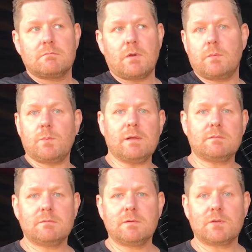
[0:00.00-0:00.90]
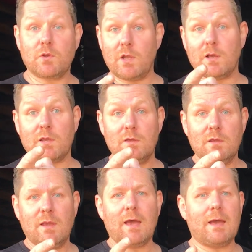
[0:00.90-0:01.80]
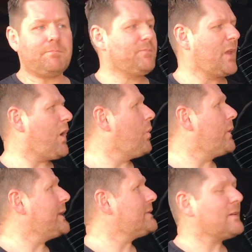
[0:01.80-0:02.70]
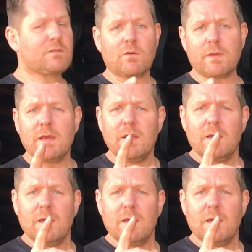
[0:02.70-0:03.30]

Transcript: Hope you're well. Good luck. Oh, and it did. Sorry,